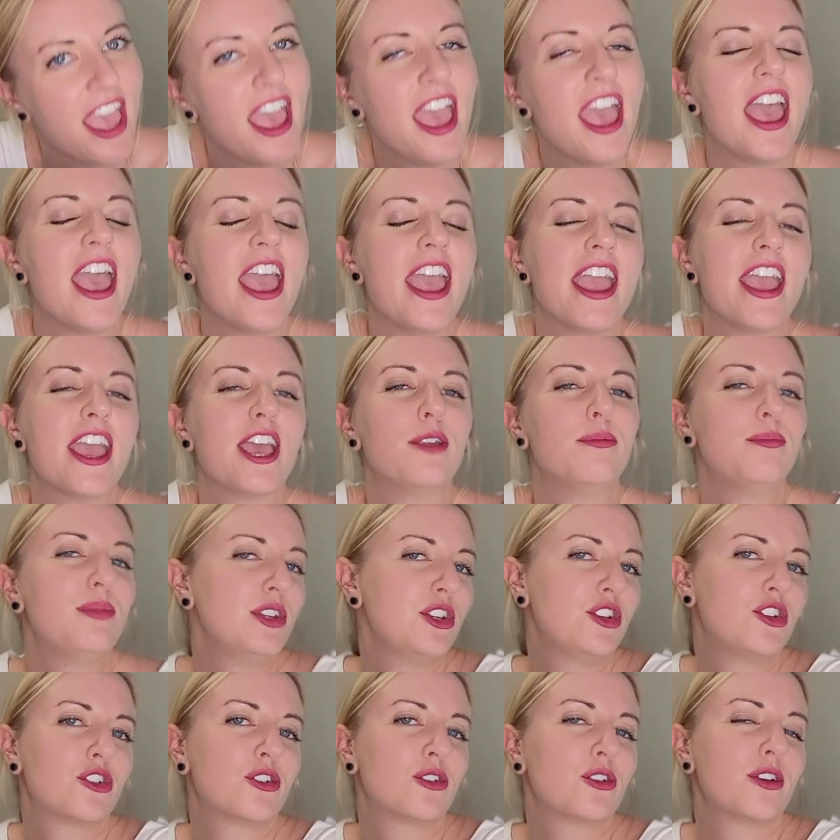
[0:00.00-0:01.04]
and be
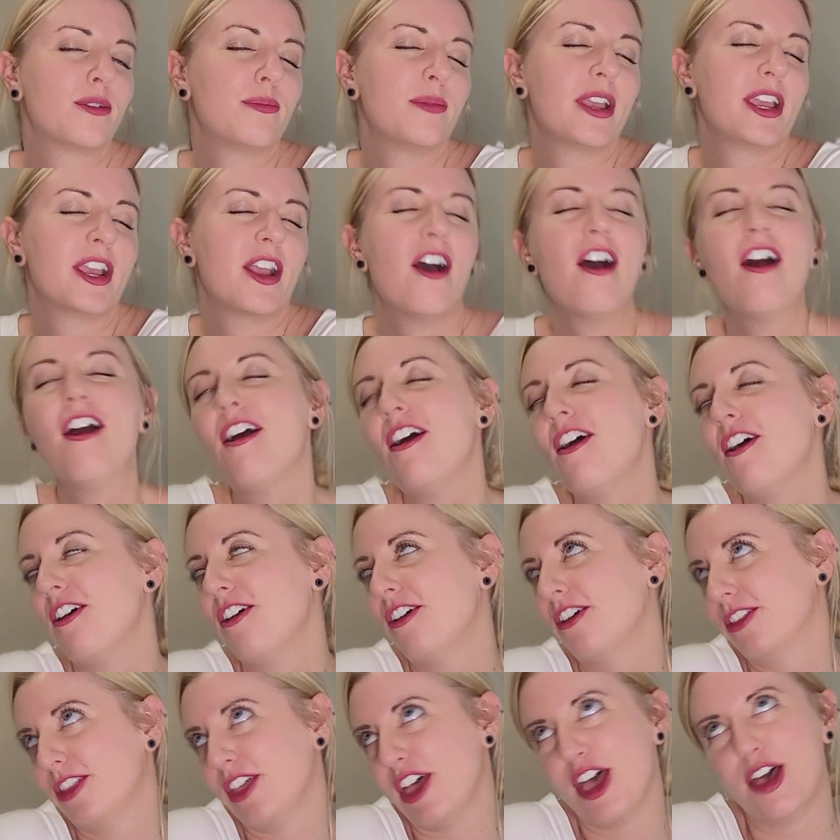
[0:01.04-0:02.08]
sure to make all
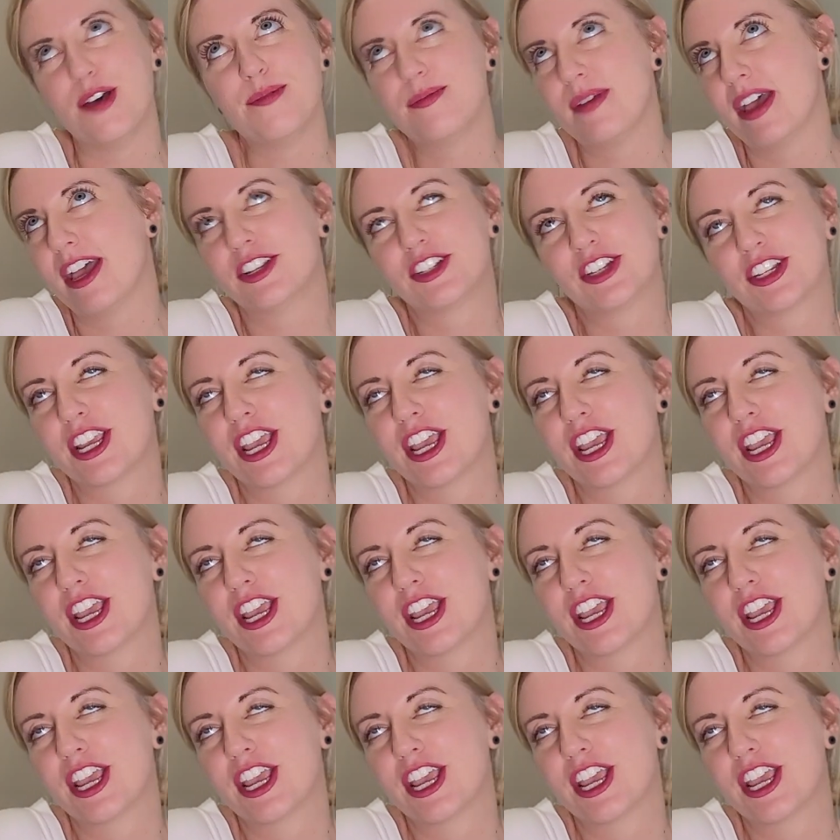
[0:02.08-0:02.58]
that magic